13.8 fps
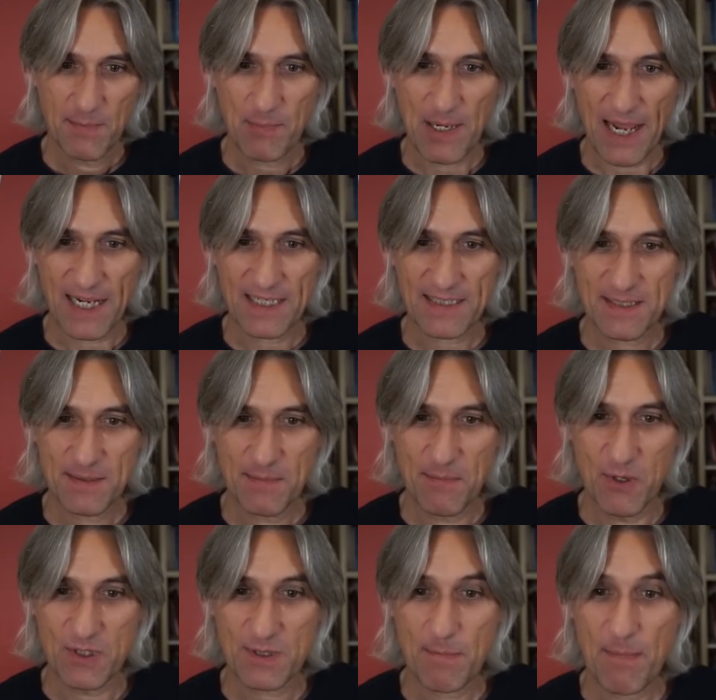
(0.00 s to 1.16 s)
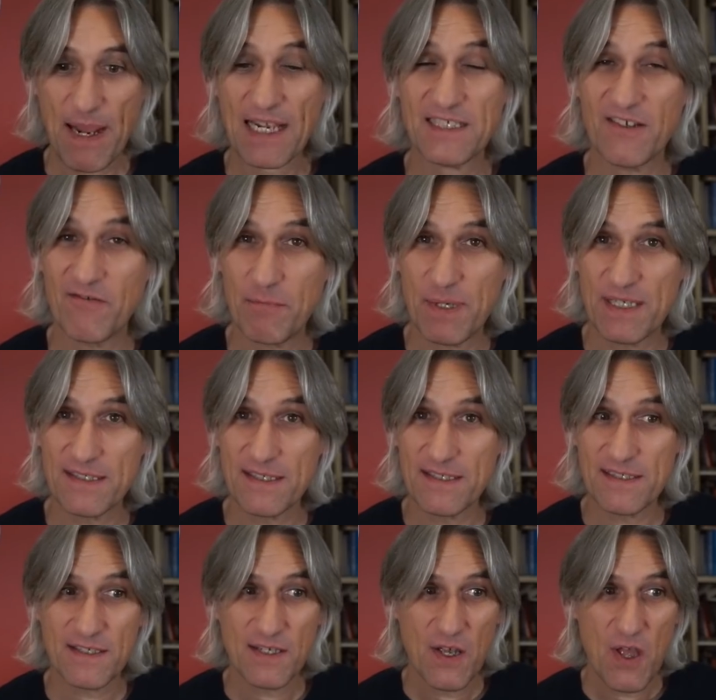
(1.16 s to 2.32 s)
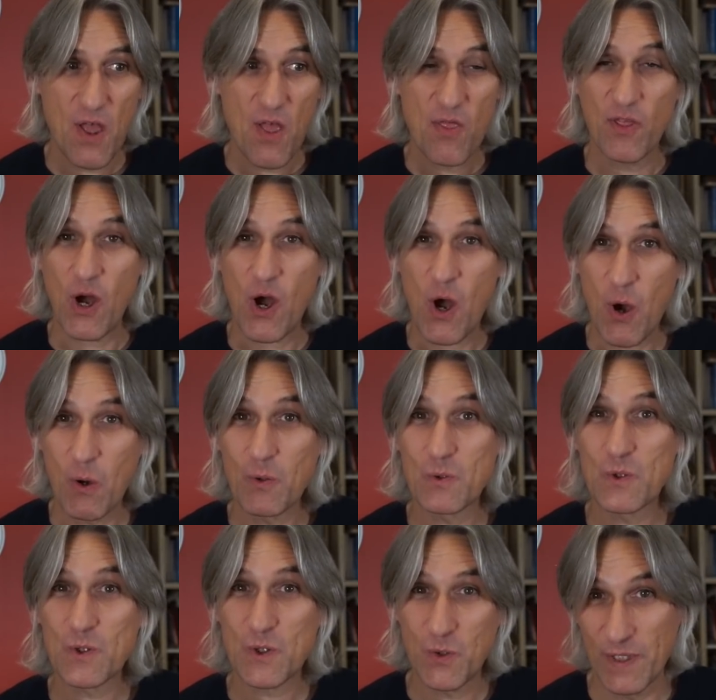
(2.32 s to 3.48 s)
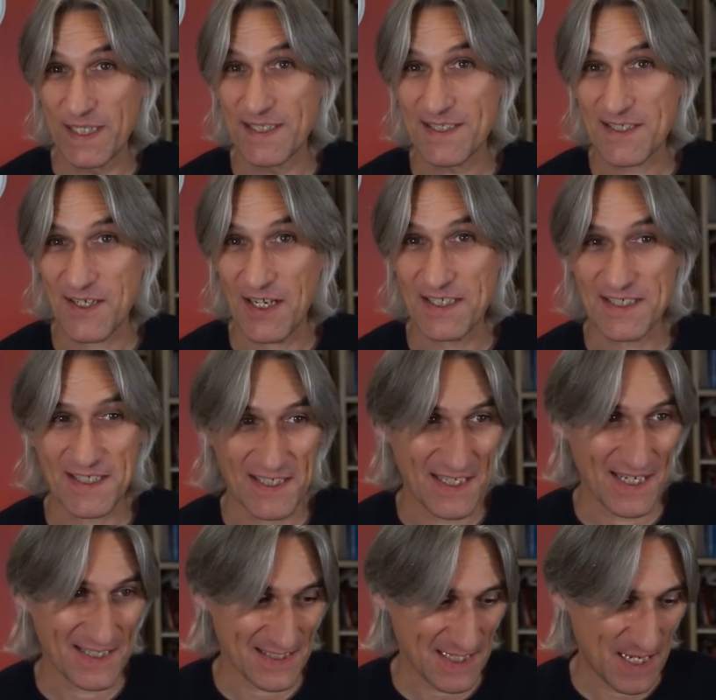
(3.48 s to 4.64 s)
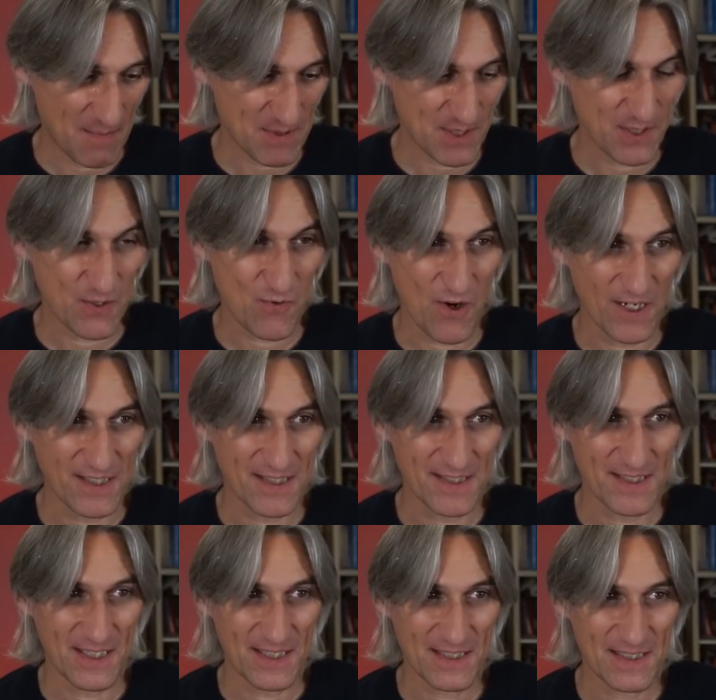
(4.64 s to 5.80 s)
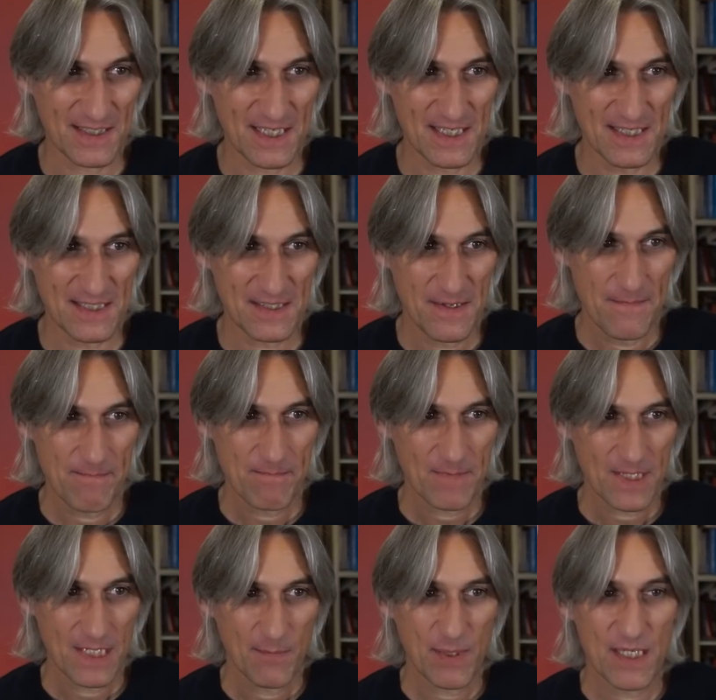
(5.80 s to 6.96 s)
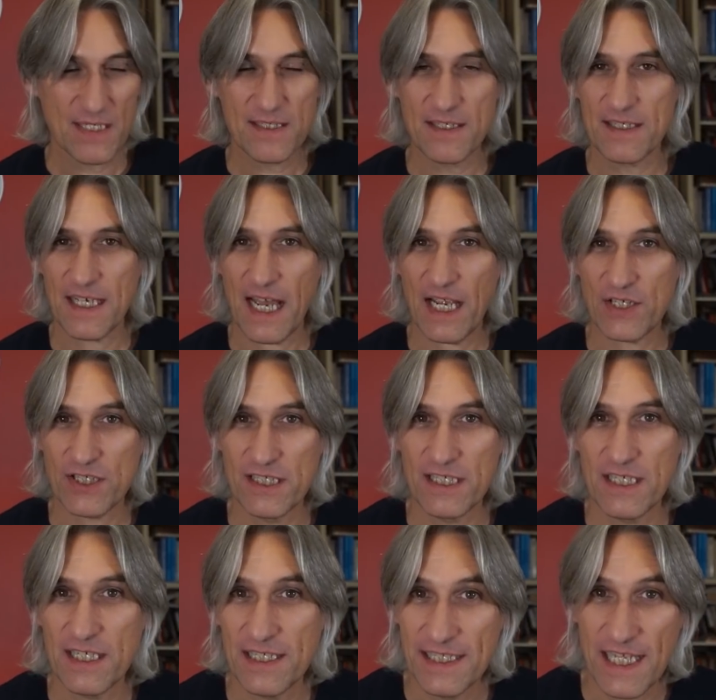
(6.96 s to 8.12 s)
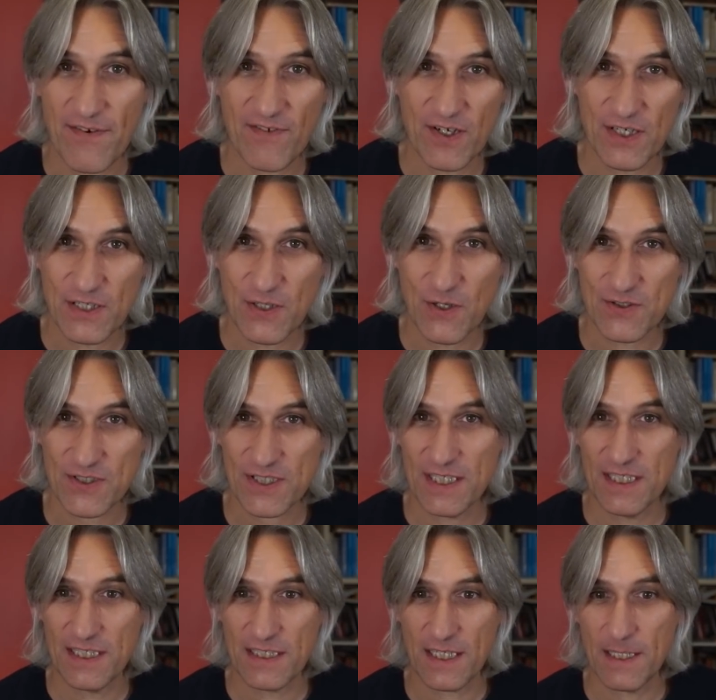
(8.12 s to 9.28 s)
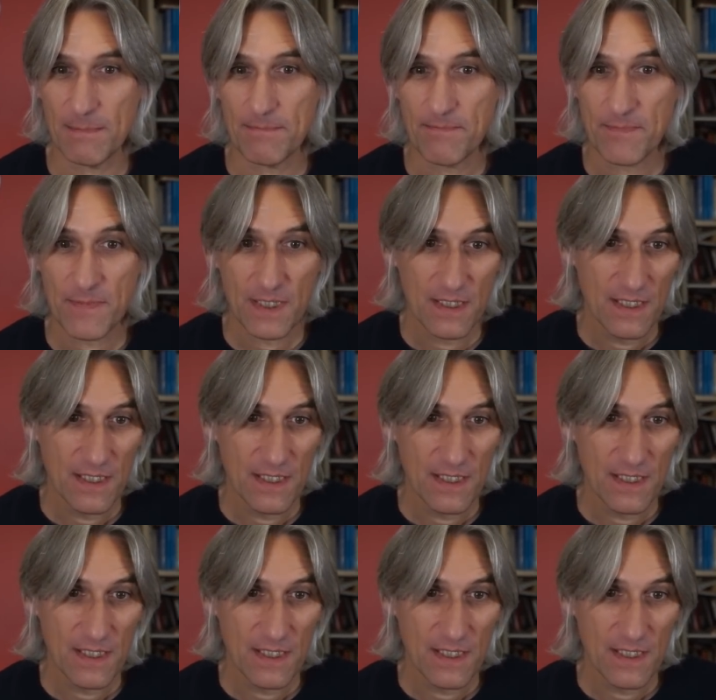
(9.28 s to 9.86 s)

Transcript: Black's most passive pieces, the whole queen side. And that's absolutely right, isn't it? These pieces actually never got in the game.